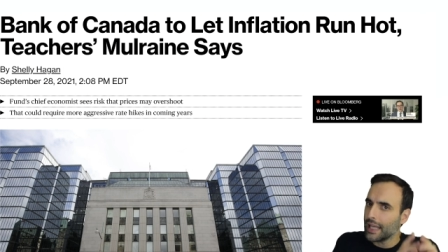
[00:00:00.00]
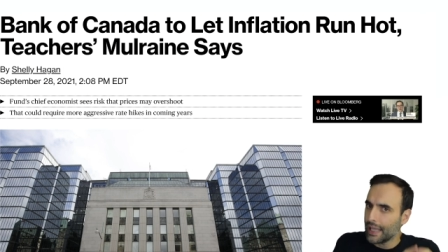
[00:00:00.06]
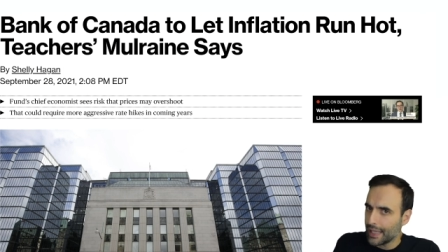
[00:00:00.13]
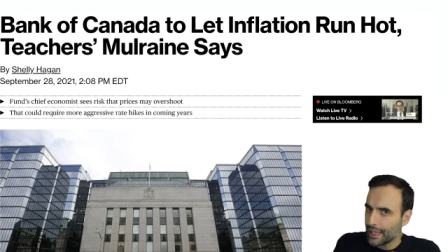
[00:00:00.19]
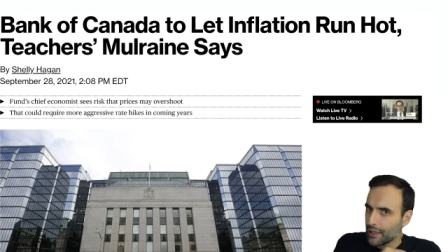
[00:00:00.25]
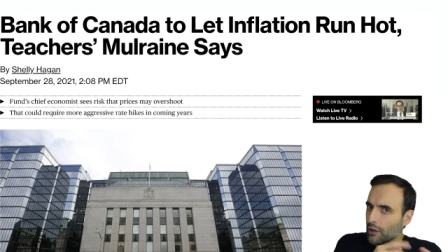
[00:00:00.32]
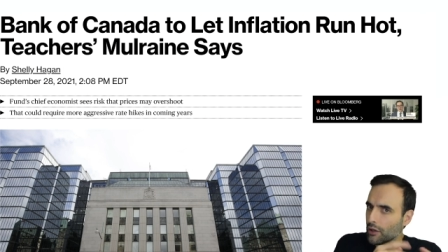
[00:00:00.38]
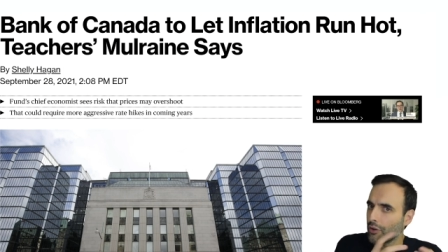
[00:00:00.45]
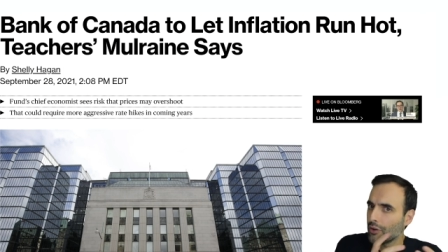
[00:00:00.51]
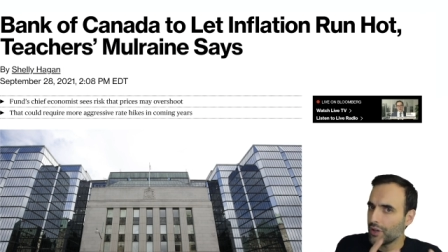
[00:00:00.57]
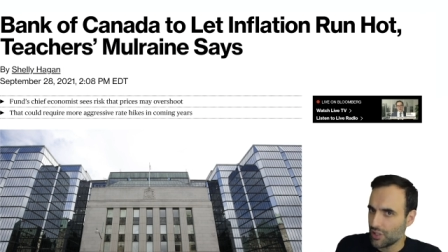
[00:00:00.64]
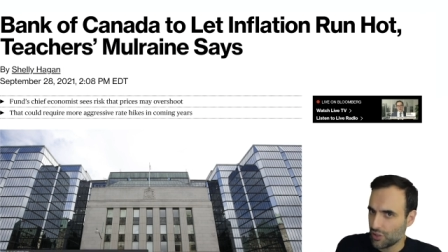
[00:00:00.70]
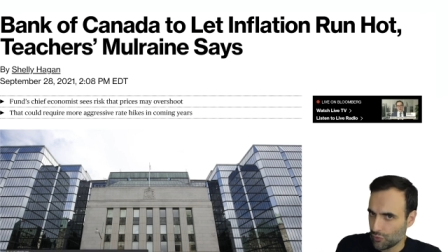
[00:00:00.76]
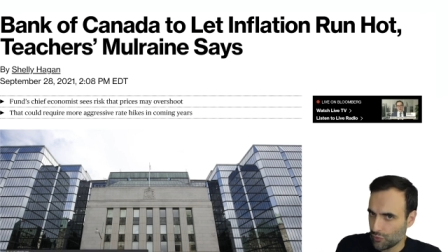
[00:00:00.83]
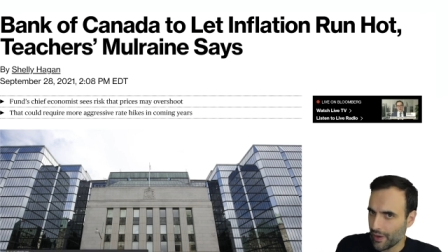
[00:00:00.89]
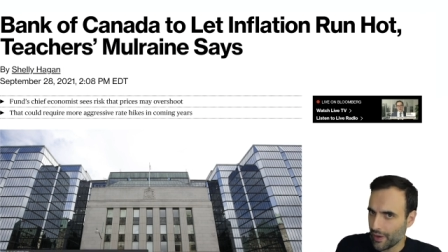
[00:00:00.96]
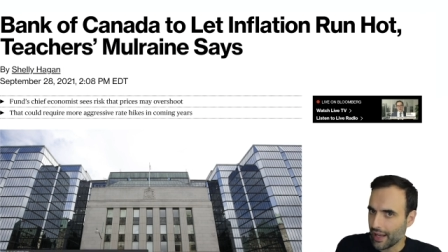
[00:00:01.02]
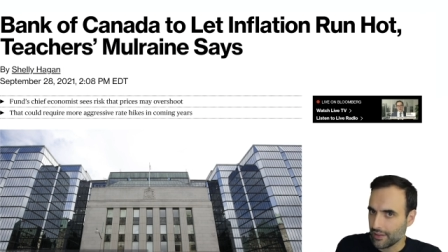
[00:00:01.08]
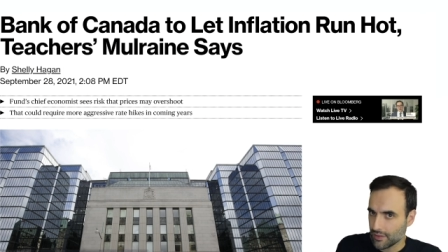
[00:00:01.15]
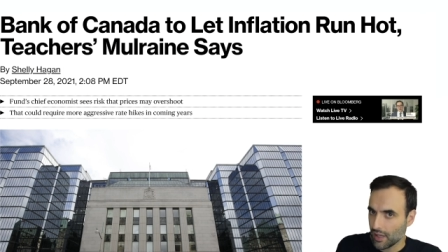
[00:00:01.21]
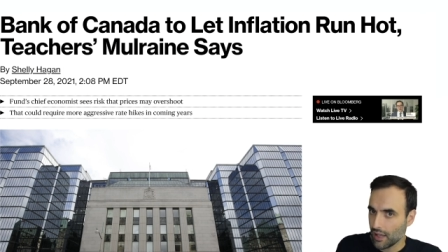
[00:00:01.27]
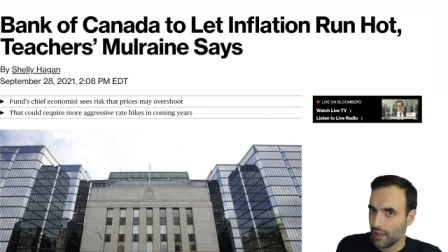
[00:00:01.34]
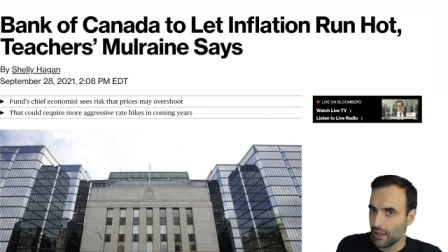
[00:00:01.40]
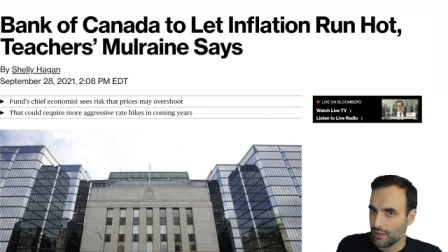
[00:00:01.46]
increase
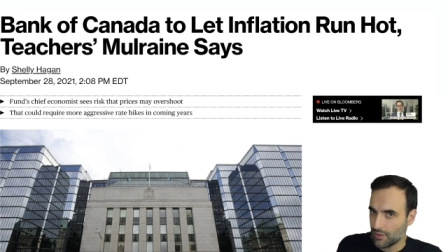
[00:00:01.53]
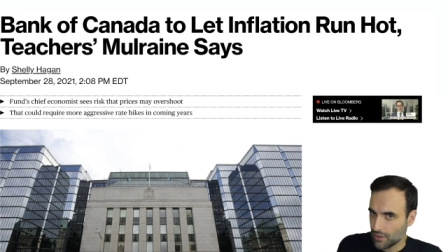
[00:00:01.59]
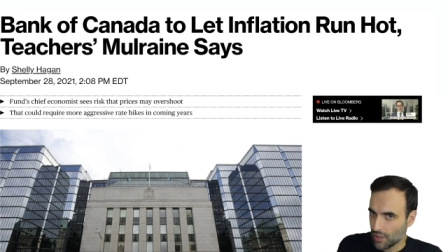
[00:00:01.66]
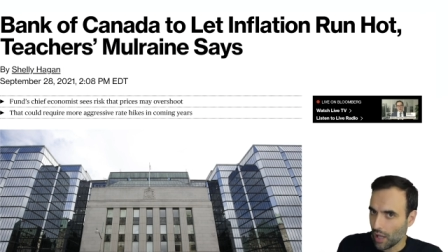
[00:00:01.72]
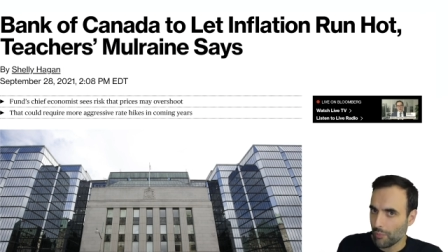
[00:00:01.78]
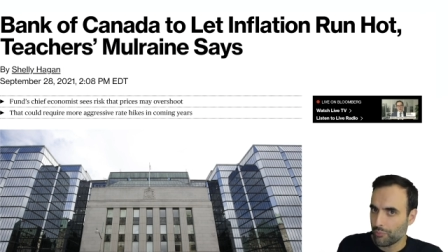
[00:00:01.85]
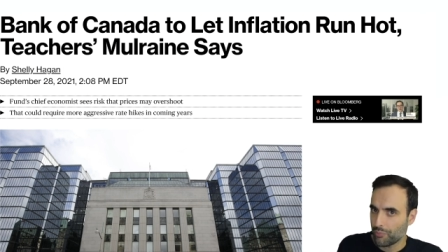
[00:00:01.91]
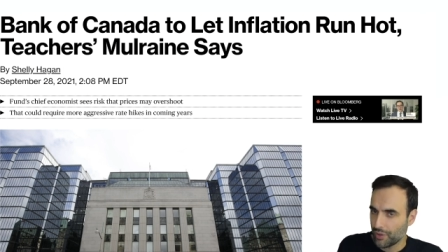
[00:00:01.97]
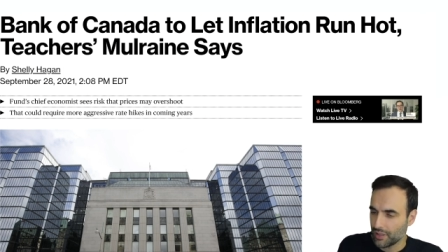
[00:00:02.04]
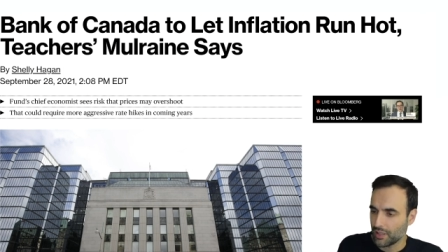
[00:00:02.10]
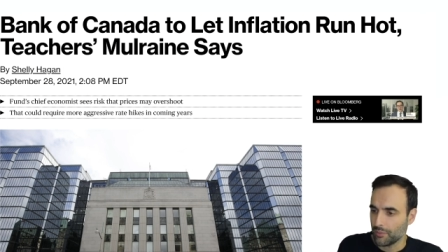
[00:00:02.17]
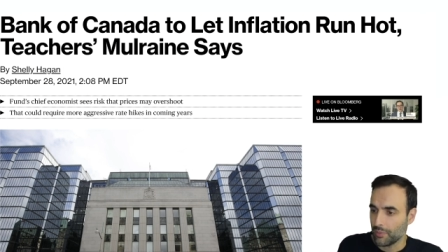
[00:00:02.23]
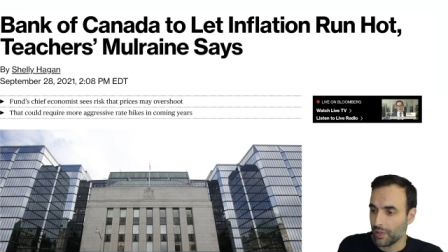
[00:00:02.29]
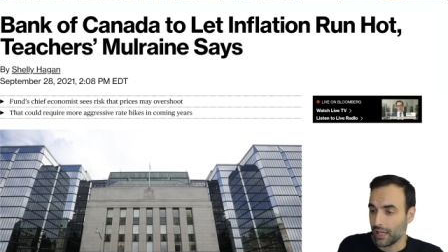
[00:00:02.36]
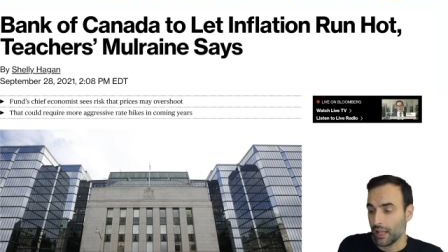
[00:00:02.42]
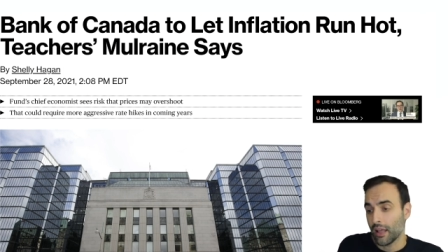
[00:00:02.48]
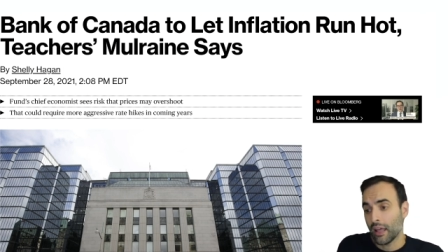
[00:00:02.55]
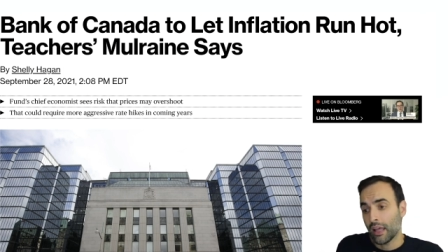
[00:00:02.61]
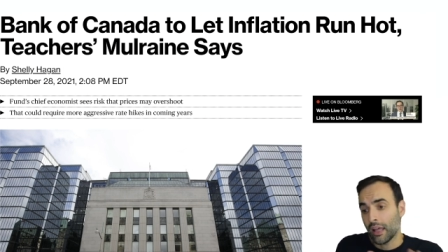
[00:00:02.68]
rates and stop printing money.